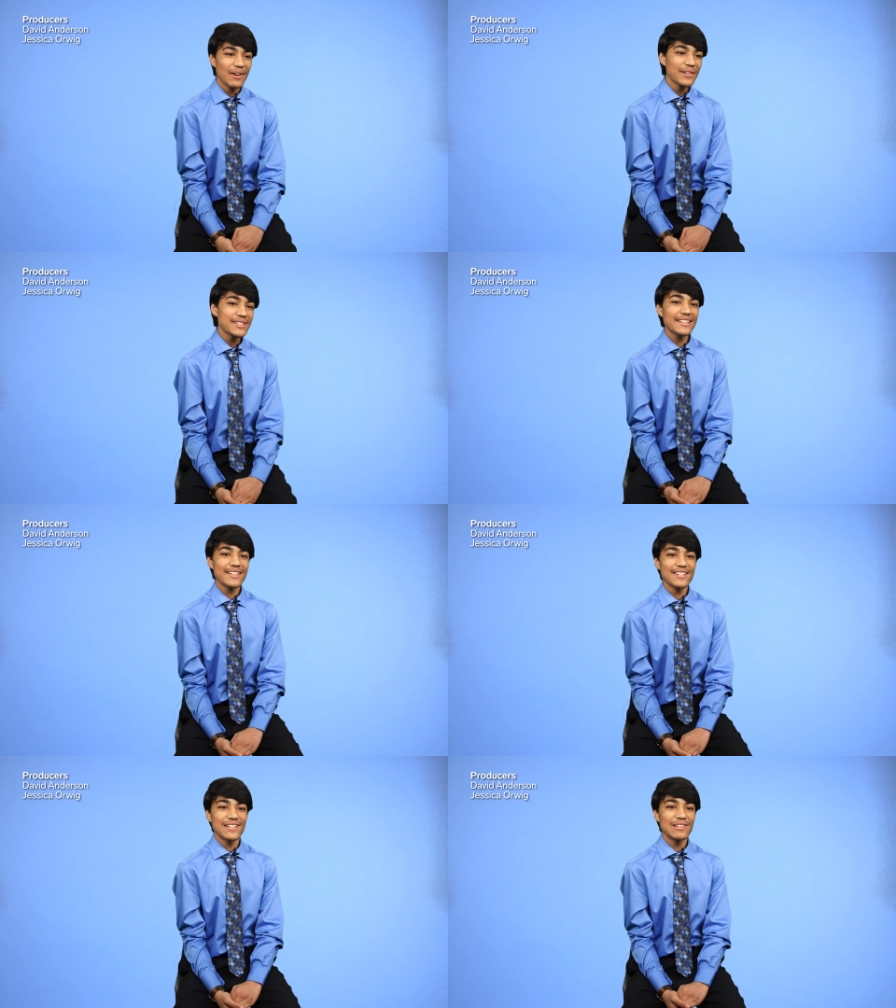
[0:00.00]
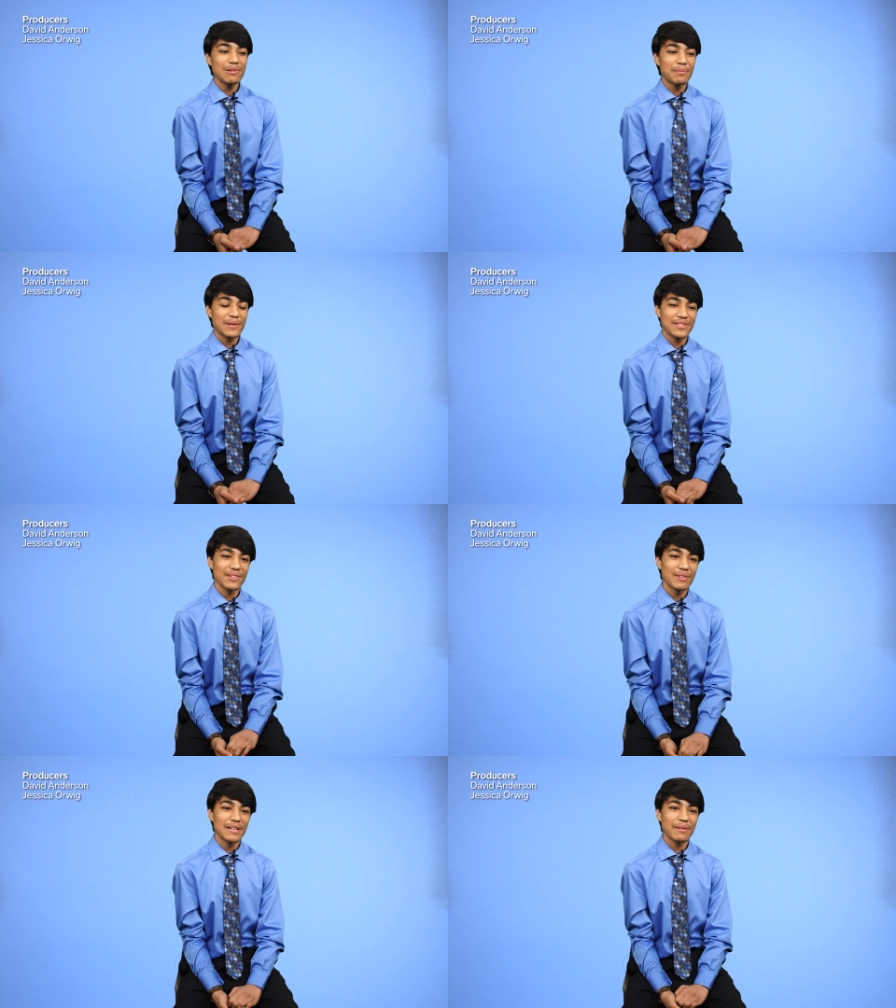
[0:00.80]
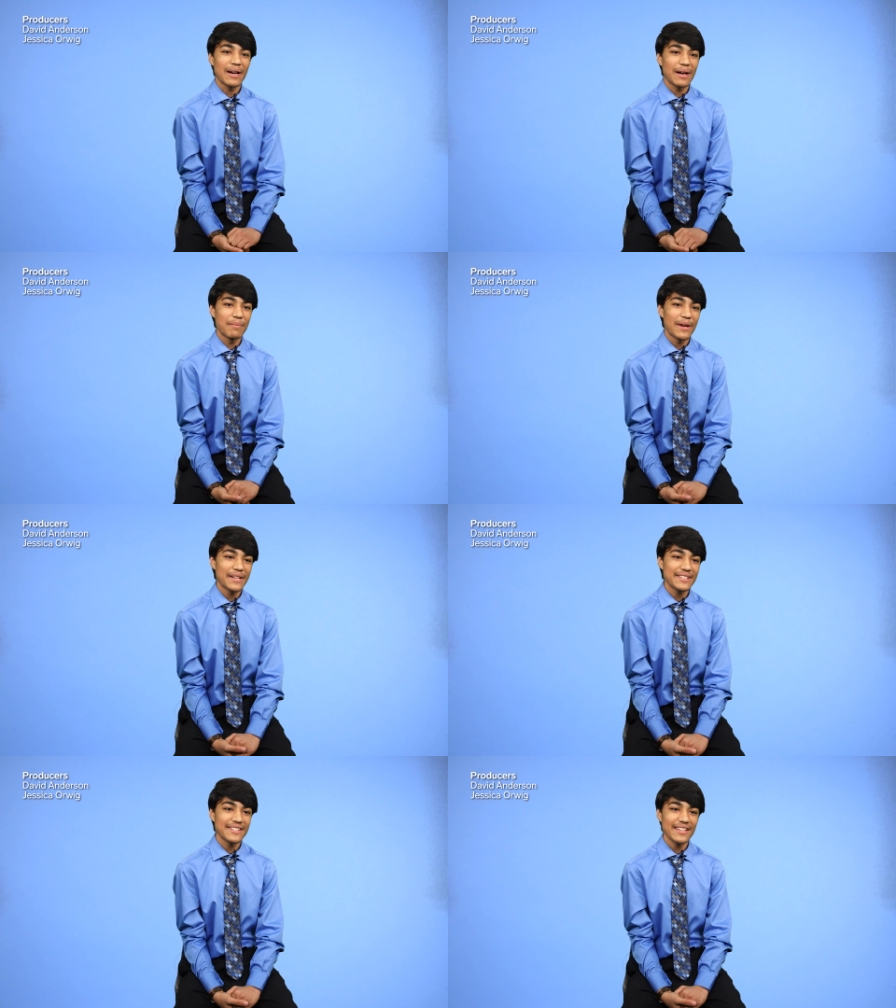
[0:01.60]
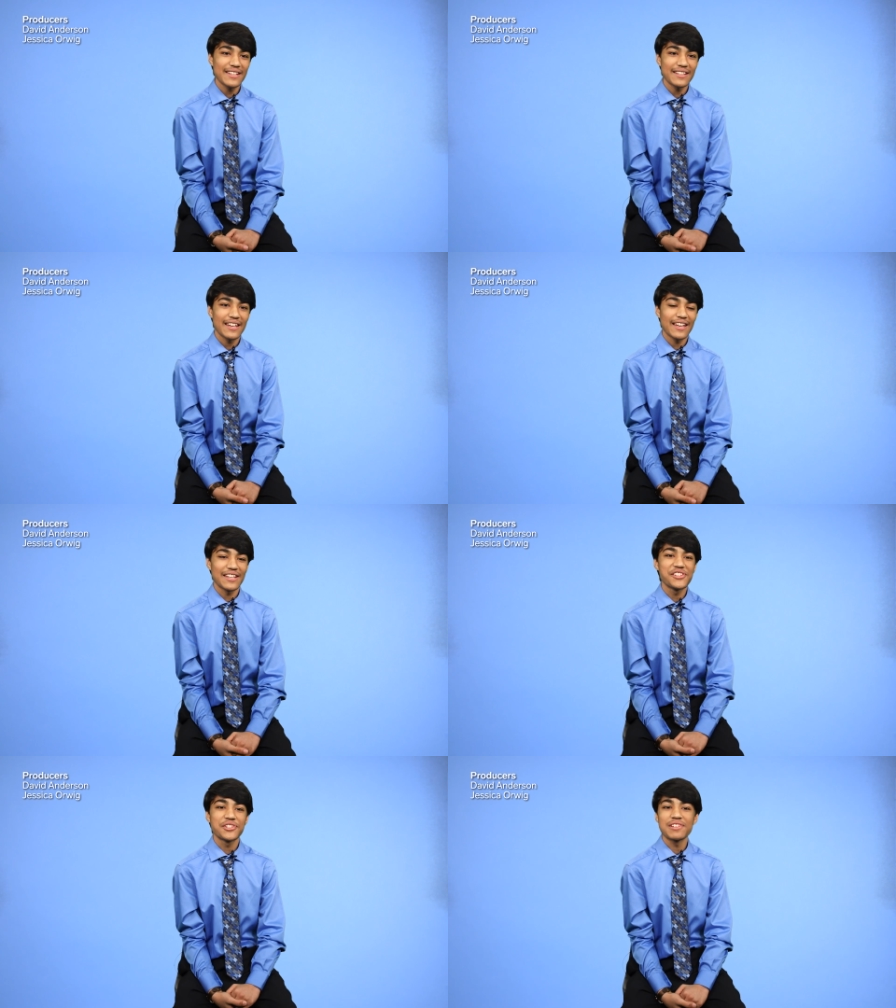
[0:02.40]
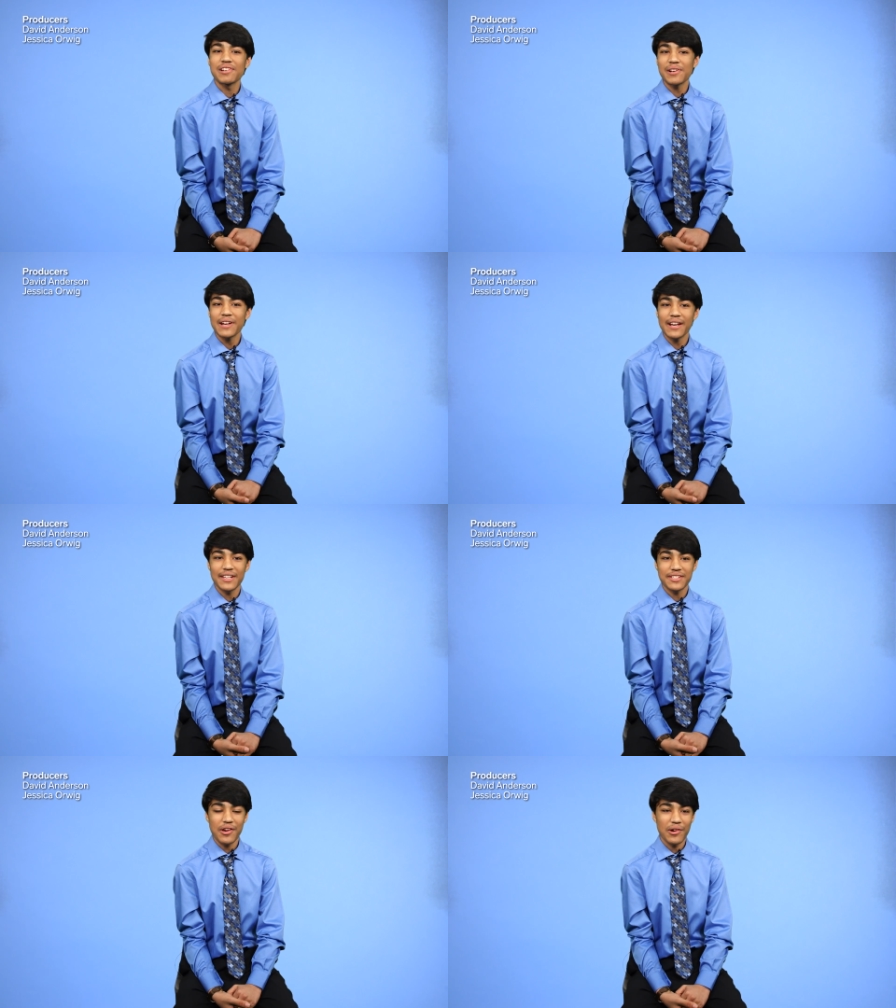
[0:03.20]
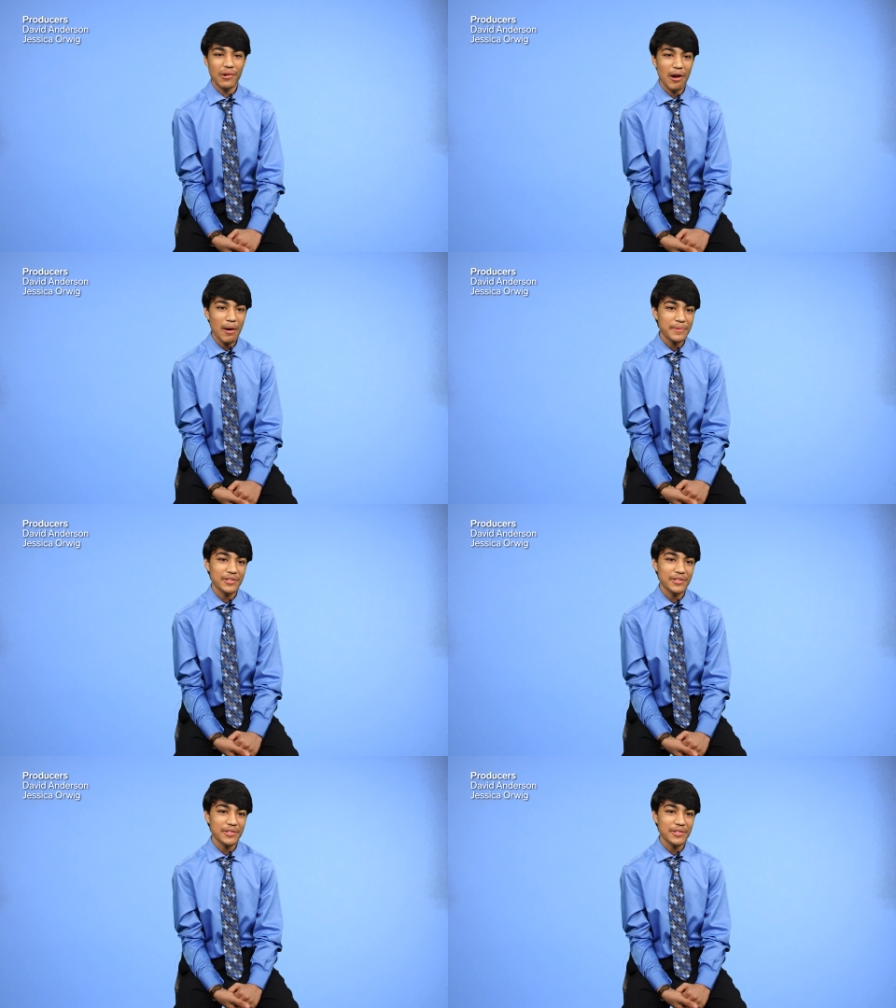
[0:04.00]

I want to continue pursuing uh, medicine and engineering as I grow up.